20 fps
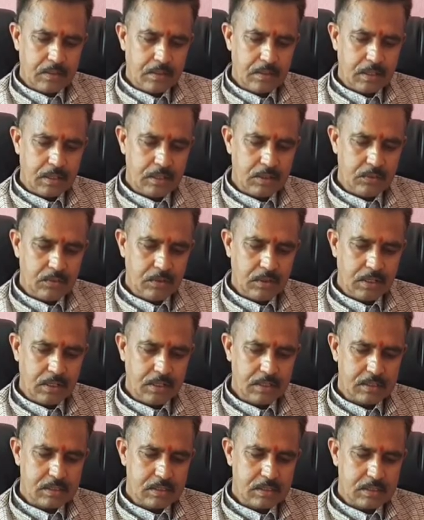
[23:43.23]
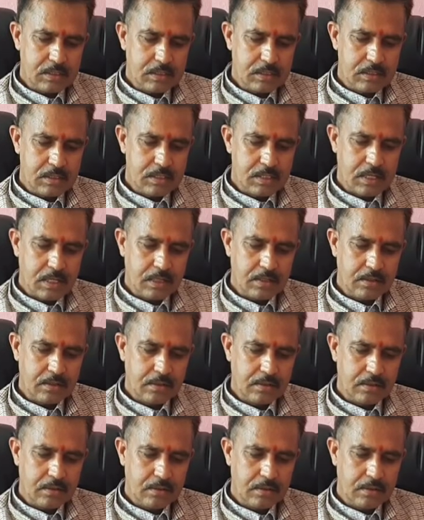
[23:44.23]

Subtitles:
then you will get 10.